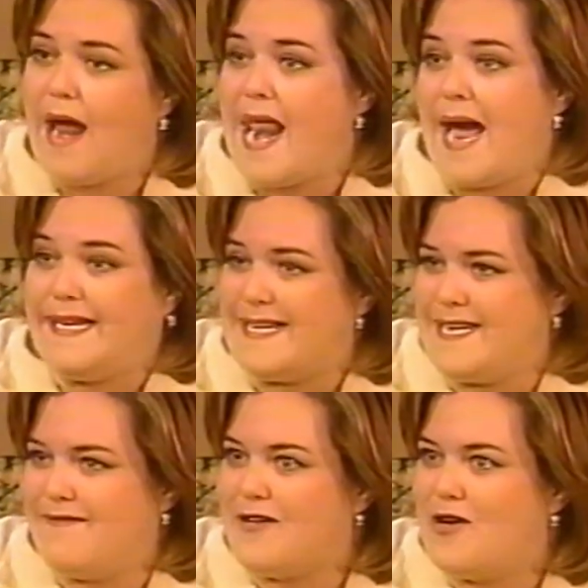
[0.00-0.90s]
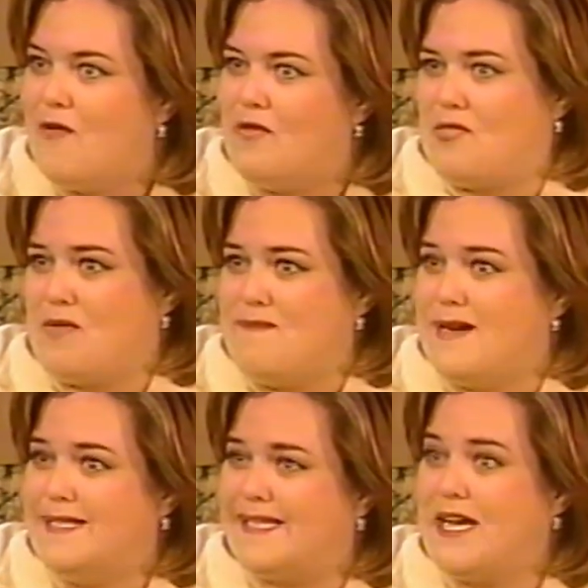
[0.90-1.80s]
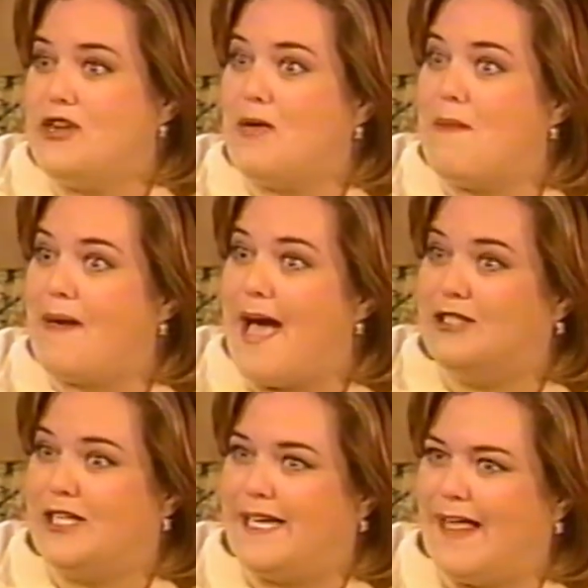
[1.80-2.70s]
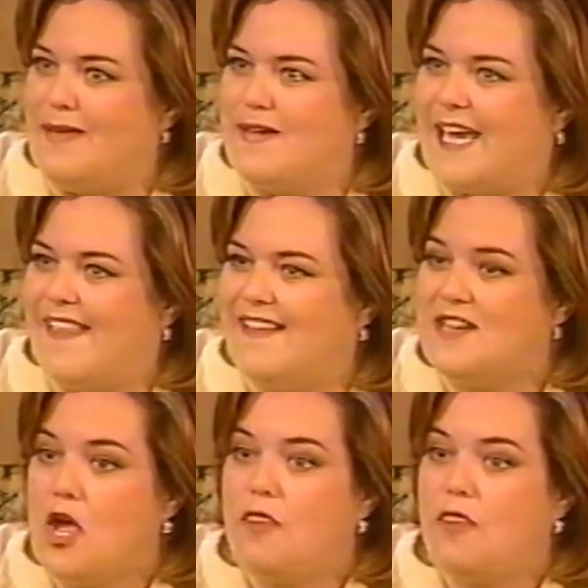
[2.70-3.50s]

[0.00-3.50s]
And I didn't even know for three months. Can you imagine Kelly McGillis?